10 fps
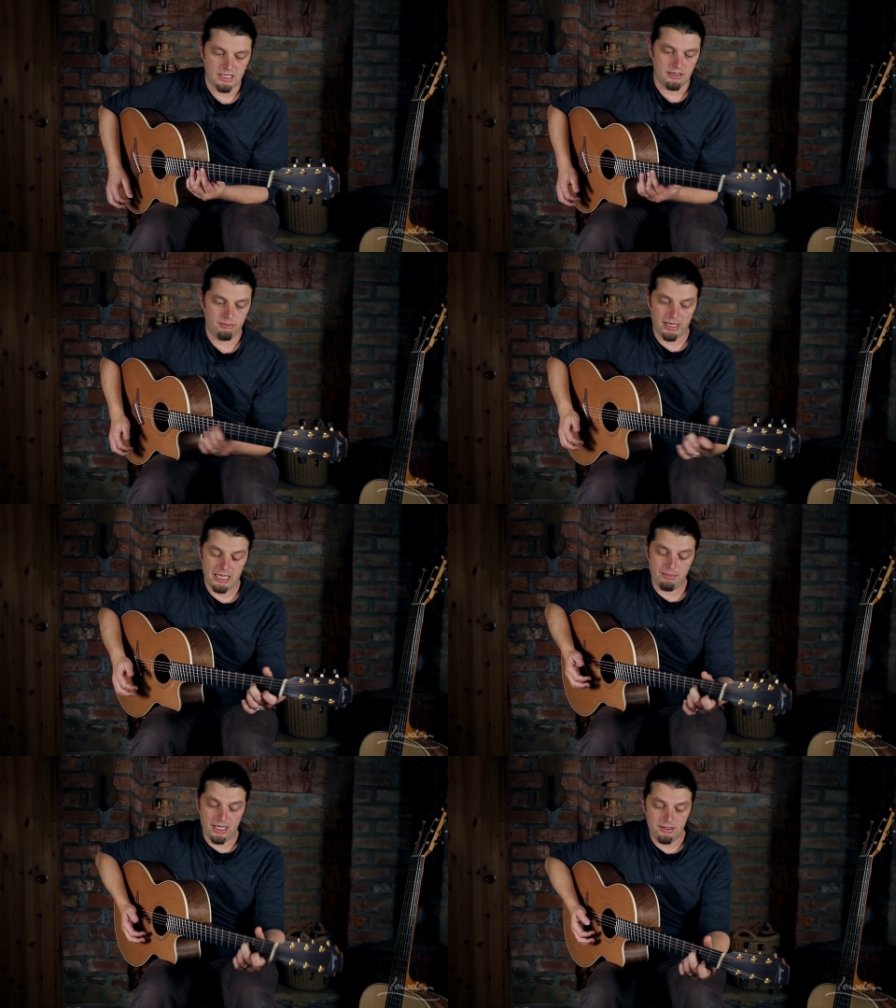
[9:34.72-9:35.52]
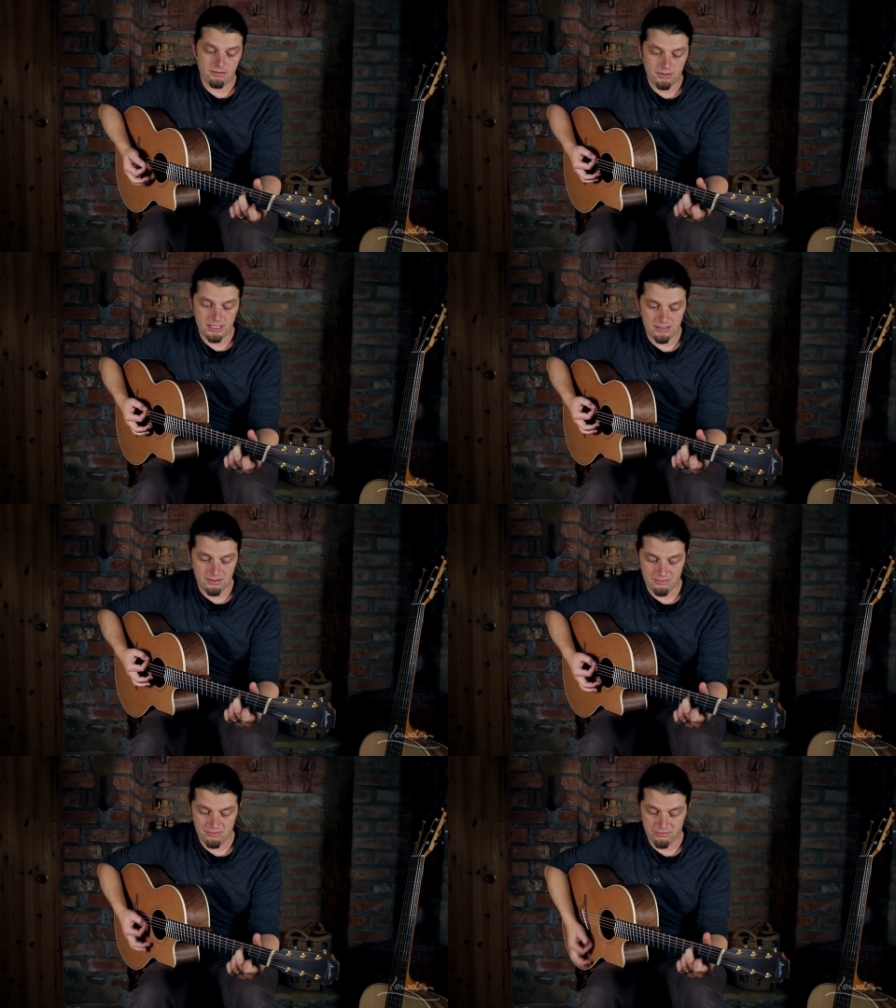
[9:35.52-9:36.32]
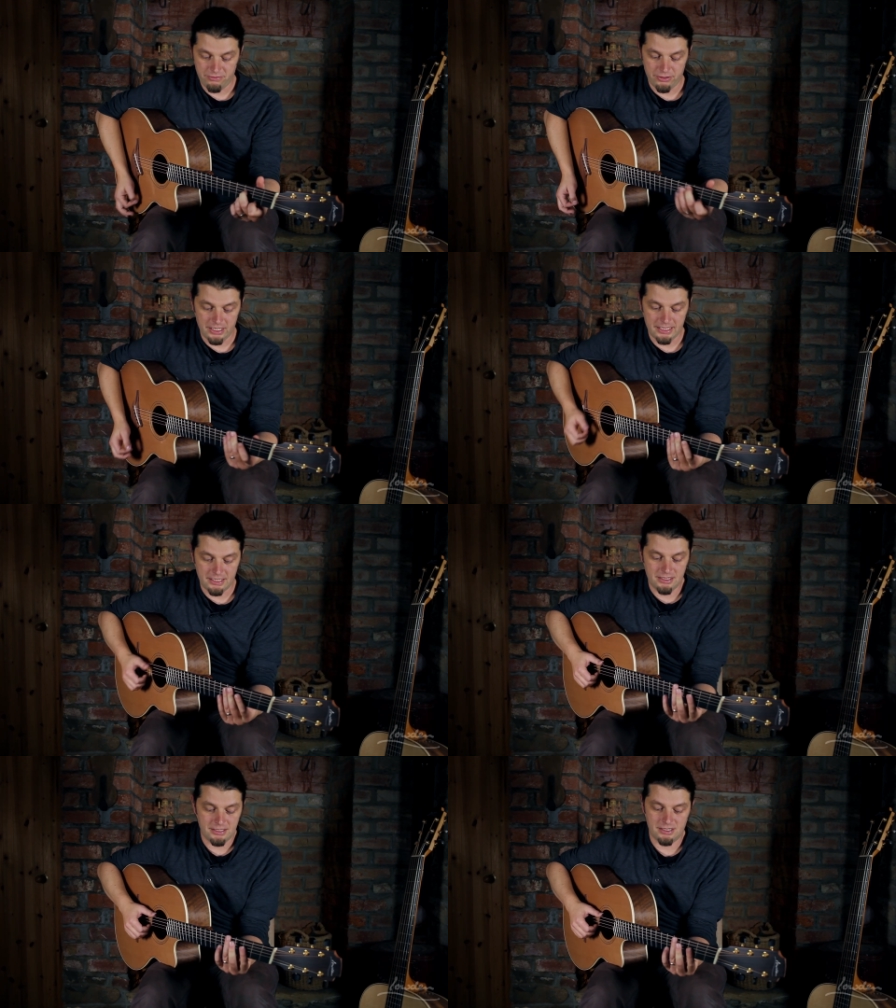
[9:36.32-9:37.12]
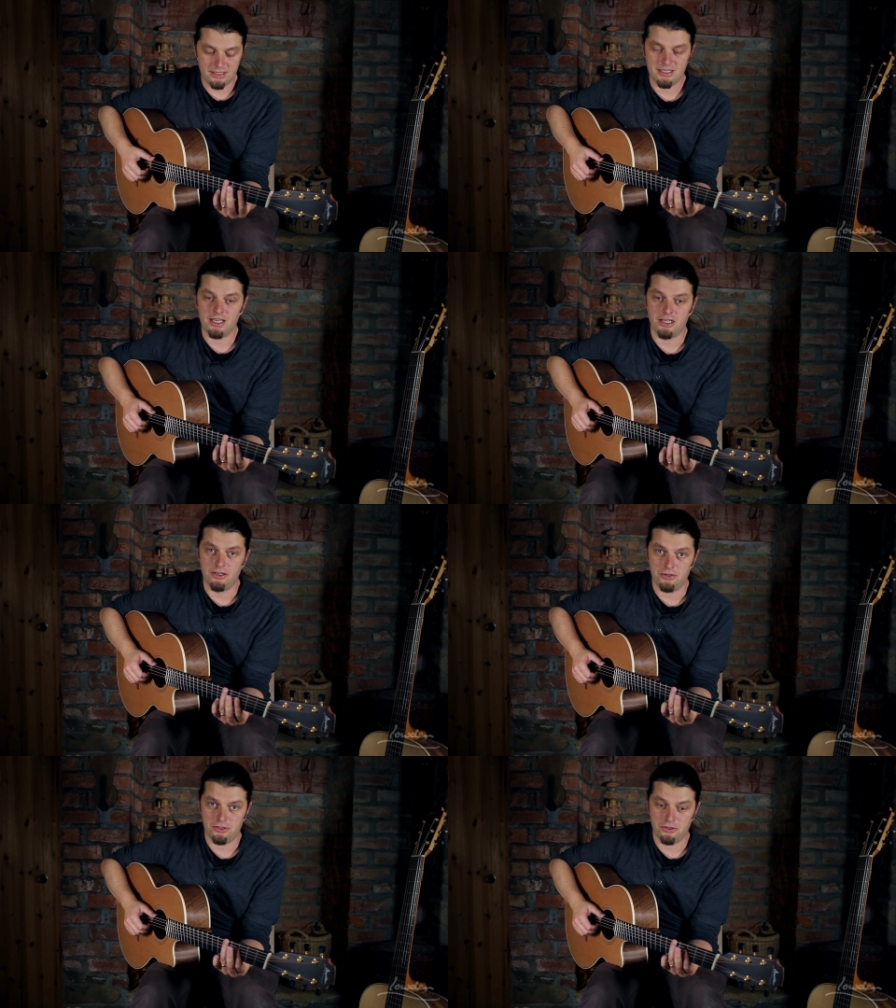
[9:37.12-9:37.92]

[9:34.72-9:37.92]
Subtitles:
My main reason for liking this is that it looks